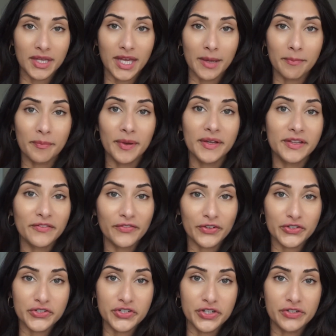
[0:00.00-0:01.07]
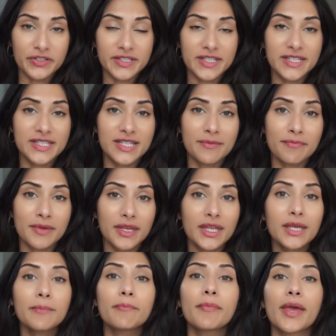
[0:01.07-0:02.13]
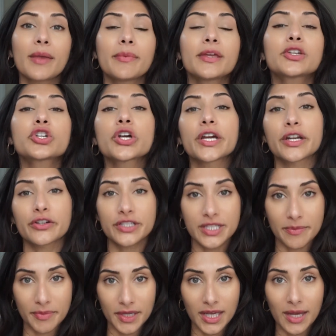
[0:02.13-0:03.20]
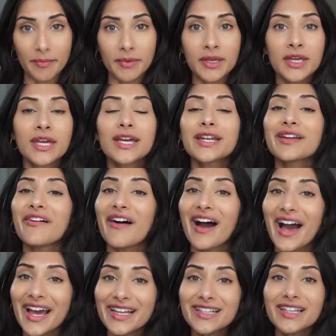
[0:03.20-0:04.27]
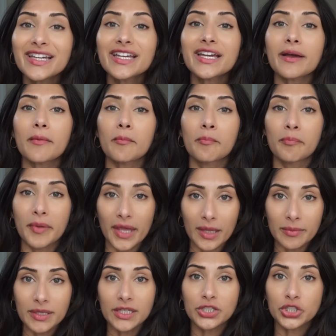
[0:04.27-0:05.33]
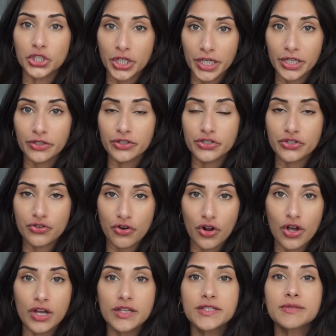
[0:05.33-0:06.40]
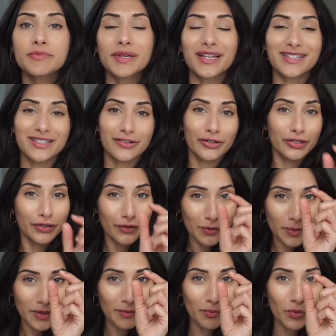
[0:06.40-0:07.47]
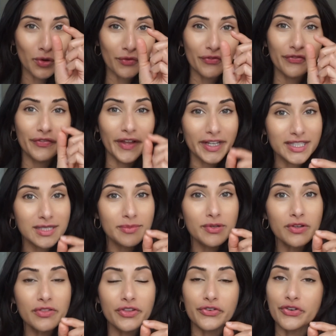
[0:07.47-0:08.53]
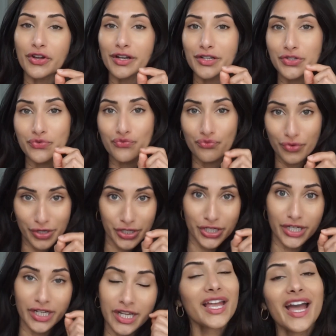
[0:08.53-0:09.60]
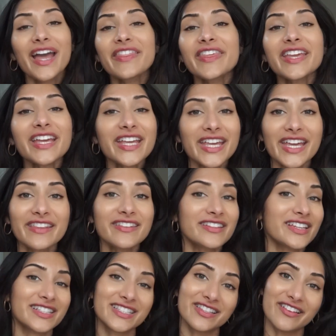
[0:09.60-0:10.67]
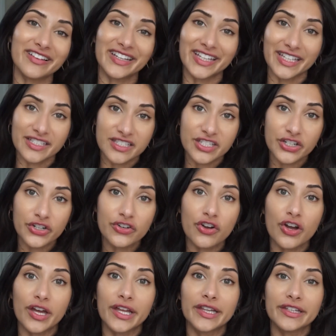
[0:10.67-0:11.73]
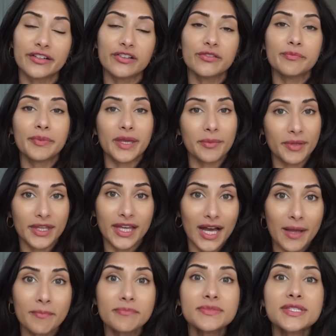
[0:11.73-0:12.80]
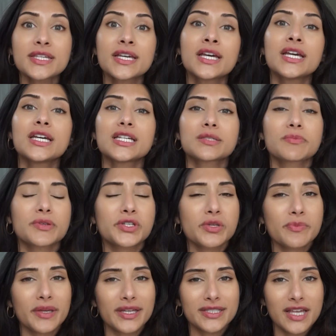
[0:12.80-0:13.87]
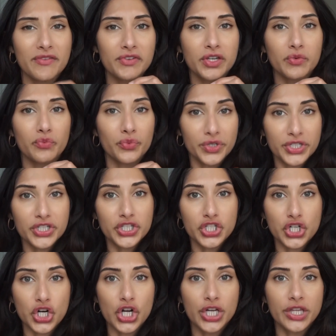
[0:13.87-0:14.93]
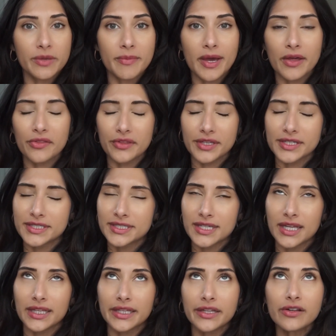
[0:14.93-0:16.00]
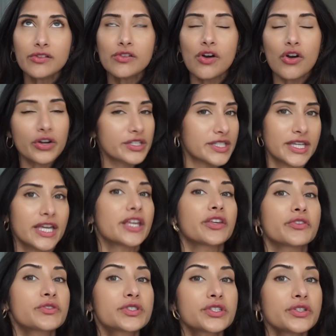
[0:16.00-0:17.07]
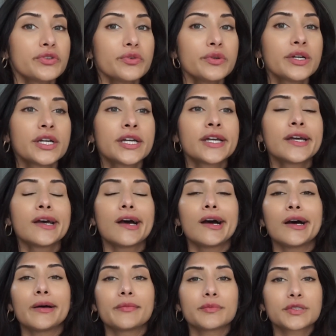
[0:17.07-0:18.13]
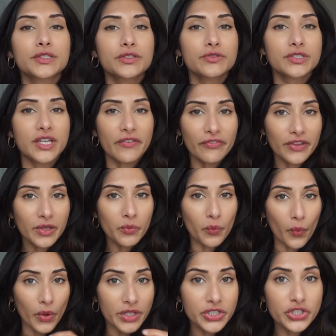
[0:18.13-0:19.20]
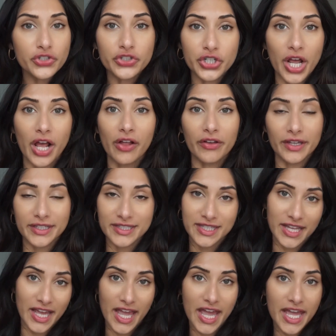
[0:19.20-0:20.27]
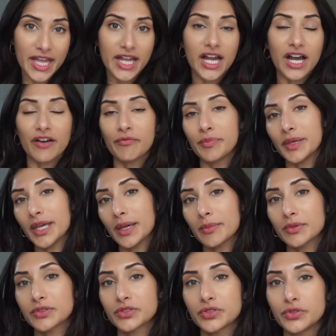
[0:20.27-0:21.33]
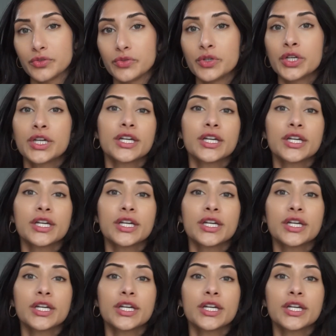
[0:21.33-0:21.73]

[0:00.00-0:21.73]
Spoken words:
cup by the first years is the Mickey Baby Trainer sippy cup. Now I like baby trainer straws because they're a little bit more flexible. They're not as rigid. I think again that's a lot easier on little baby gums, especially because having a rigid straw in the mouth is a little hard to get used to. So definitely once your child gets the hang of being able to